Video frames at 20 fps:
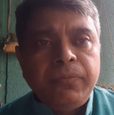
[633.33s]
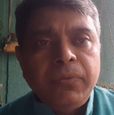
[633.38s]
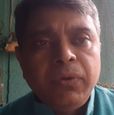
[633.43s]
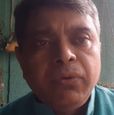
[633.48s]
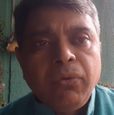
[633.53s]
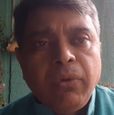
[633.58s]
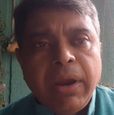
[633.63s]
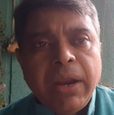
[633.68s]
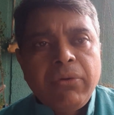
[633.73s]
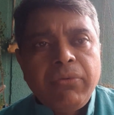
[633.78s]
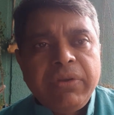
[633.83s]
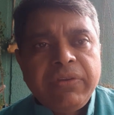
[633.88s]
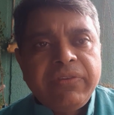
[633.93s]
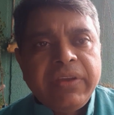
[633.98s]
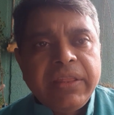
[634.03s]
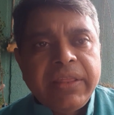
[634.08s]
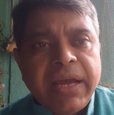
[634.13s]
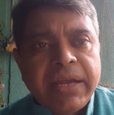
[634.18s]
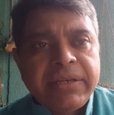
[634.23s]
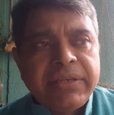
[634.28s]
where we
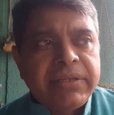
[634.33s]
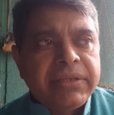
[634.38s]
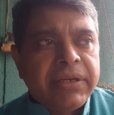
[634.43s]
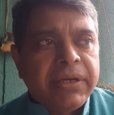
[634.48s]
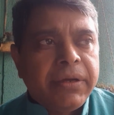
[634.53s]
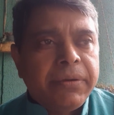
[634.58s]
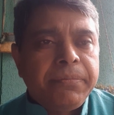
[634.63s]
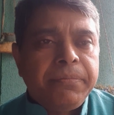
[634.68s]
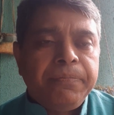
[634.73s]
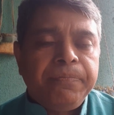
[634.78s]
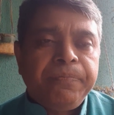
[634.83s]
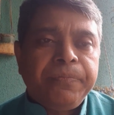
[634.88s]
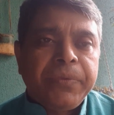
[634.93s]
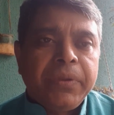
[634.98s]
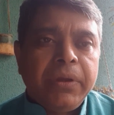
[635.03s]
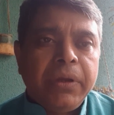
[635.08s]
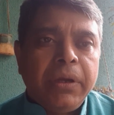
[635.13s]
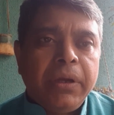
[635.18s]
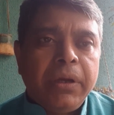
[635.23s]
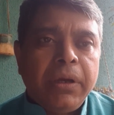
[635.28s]
say that
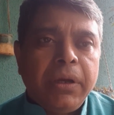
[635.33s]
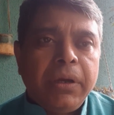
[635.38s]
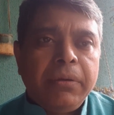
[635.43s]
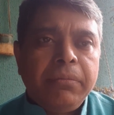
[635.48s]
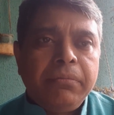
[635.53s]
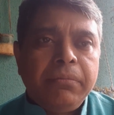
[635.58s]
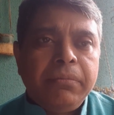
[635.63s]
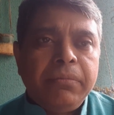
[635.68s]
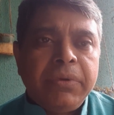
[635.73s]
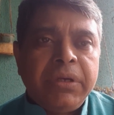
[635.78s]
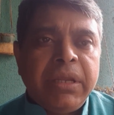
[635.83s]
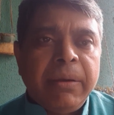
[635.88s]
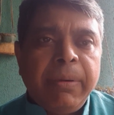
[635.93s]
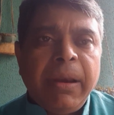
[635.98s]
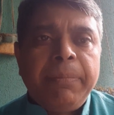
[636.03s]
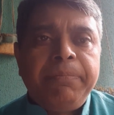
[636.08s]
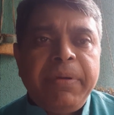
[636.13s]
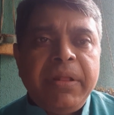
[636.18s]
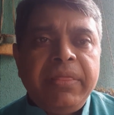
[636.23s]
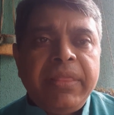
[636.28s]

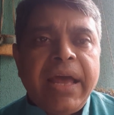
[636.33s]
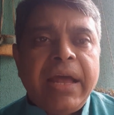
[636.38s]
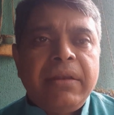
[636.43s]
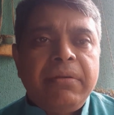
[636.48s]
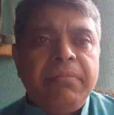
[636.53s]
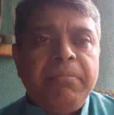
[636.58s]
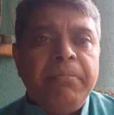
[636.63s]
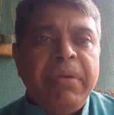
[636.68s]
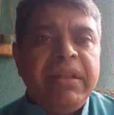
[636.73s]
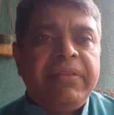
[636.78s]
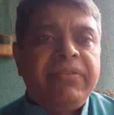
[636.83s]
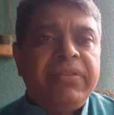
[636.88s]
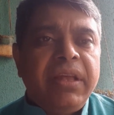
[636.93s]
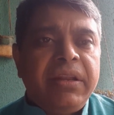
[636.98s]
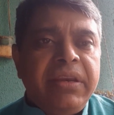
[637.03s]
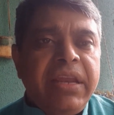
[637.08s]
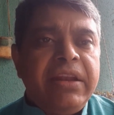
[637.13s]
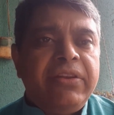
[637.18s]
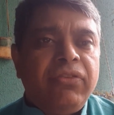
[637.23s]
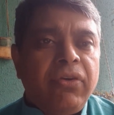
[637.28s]
development that meets the
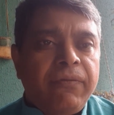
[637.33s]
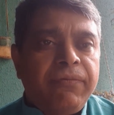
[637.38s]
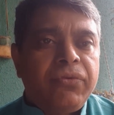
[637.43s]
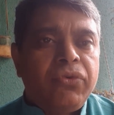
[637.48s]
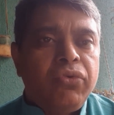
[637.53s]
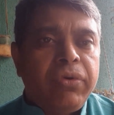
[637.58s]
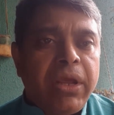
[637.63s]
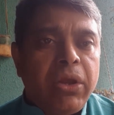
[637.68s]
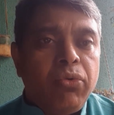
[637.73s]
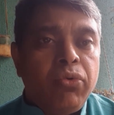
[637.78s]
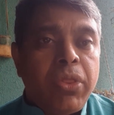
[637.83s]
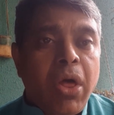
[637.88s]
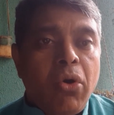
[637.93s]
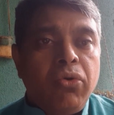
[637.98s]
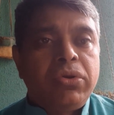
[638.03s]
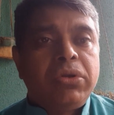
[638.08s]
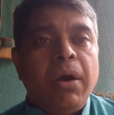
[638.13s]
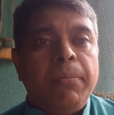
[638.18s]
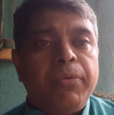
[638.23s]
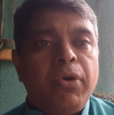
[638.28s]
needs of today
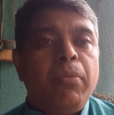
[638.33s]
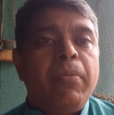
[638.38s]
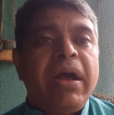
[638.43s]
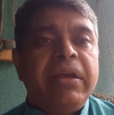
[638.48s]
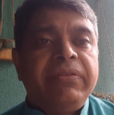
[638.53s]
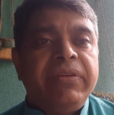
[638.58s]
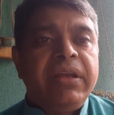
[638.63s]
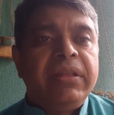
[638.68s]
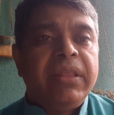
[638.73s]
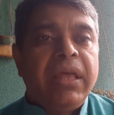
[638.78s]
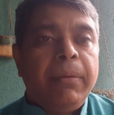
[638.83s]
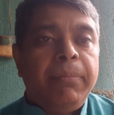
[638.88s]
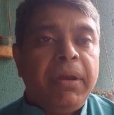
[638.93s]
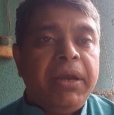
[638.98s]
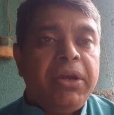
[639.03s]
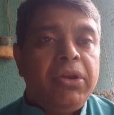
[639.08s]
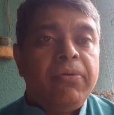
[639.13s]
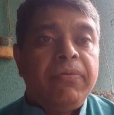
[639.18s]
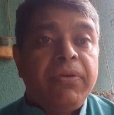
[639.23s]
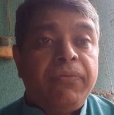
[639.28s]
without compromising the
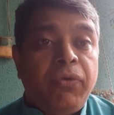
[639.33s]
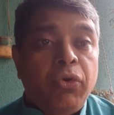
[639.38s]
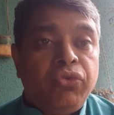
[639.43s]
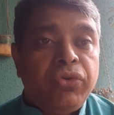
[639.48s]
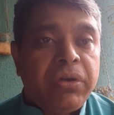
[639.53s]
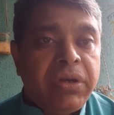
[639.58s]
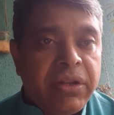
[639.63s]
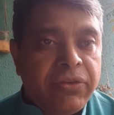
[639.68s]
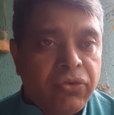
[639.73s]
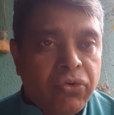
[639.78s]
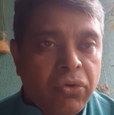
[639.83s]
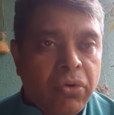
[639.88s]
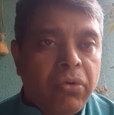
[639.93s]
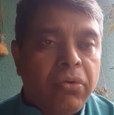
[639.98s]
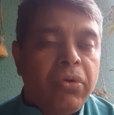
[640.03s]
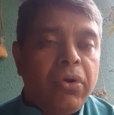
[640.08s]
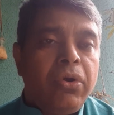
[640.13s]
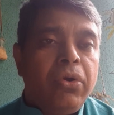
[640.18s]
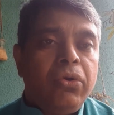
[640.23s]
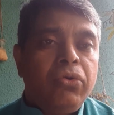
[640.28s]
ability of the future needs to
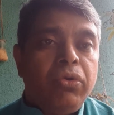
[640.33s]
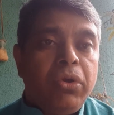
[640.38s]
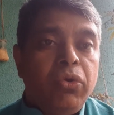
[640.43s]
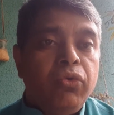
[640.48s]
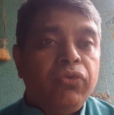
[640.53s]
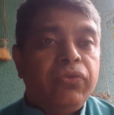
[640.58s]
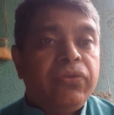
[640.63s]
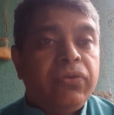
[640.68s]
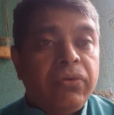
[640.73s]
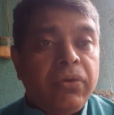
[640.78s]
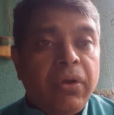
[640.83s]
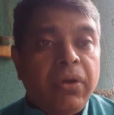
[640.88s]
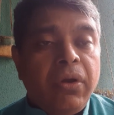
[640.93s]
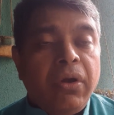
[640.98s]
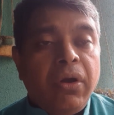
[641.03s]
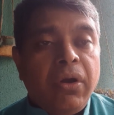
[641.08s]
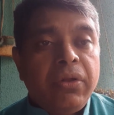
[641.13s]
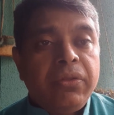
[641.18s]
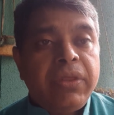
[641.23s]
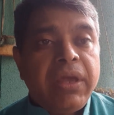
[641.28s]
use
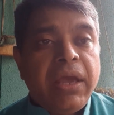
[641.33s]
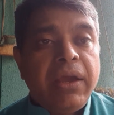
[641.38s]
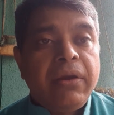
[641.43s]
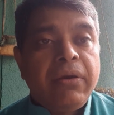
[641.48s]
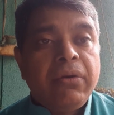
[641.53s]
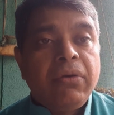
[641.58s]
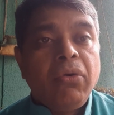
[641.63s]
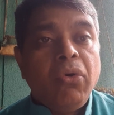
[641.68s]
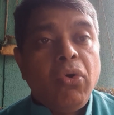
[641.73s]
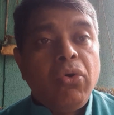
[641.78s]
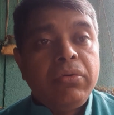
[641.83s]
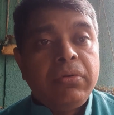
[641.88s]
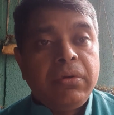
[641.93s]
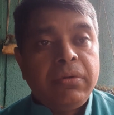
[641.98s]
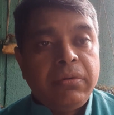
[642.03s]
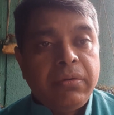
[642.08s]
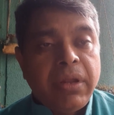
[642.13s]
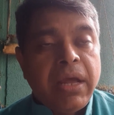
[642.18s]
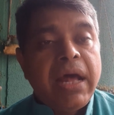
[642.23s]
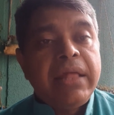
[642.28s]
their own
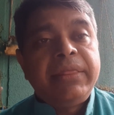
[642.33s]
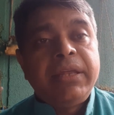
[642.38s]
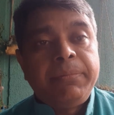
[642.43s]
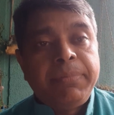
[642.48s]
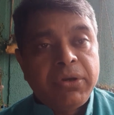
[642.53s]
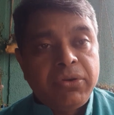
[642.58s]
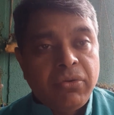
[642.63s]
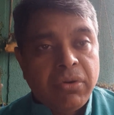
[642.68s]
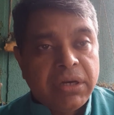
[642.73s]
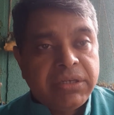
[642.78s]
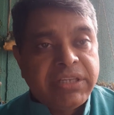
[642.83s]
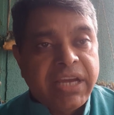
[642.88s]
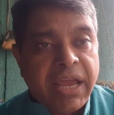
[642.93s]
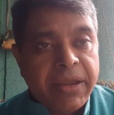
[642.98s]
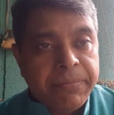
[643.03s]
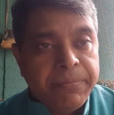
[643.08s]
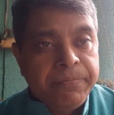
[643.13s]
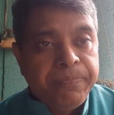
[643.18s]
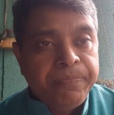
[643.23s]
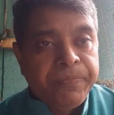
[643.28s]
at that particular
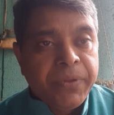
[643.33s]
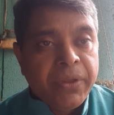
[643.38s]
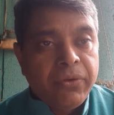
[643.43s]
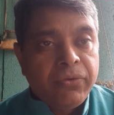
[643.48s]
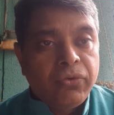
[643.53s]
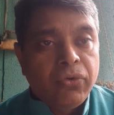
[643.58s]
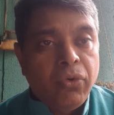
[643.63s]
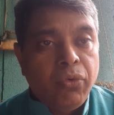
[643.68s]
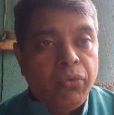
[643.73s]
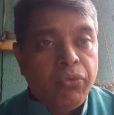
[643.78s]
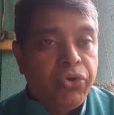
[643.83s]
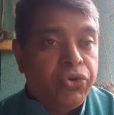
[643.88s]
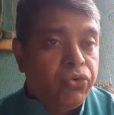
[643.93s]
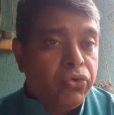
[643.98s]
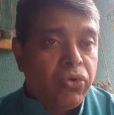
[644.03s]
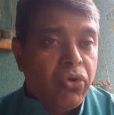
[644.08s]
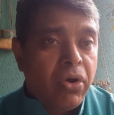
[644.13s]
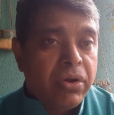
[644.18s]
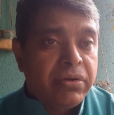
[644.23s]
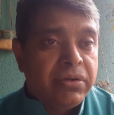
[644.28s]
time. So we
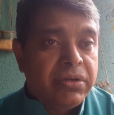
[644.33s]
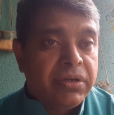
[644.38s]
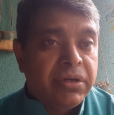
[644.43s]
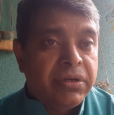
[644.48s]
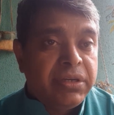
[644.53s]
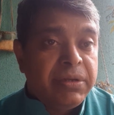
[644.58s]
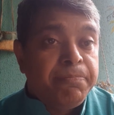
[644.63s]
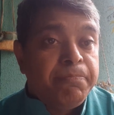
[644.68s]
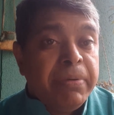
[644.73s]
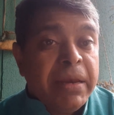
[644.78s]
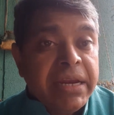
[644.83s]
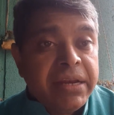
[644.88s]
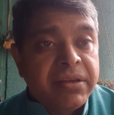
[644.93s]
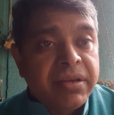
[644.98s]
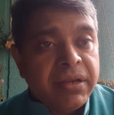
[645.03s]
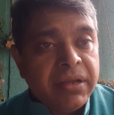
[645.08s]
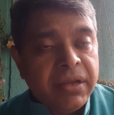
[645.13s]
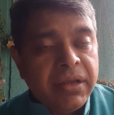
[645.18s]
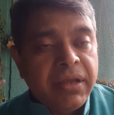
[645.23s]
should not deplete